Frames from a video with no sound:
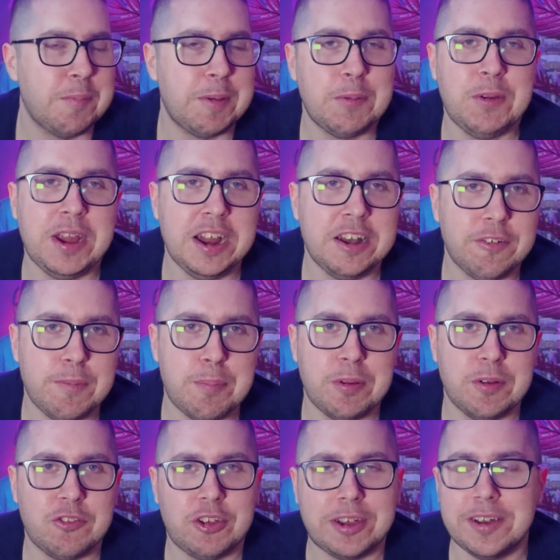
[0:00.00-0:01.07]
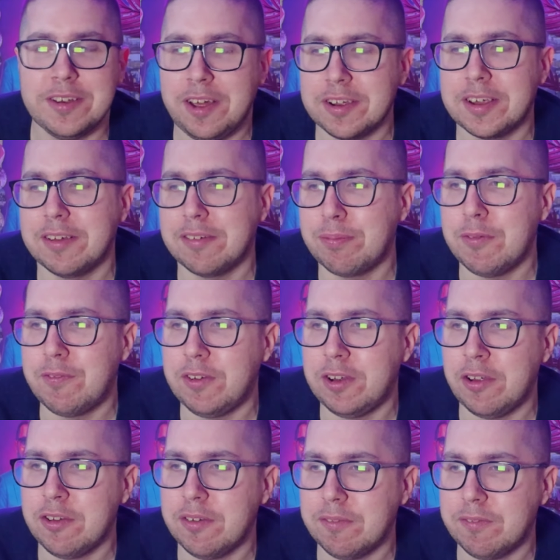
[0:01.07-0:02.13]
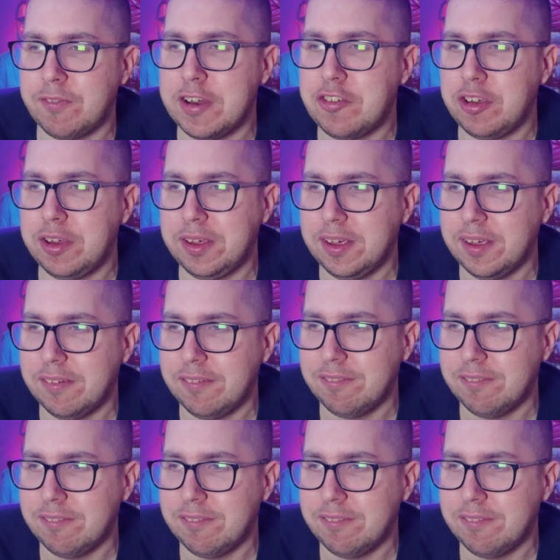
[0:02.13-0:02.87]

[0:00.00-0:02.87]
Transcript: it'd be weird if you put chicken nuggets with veggie.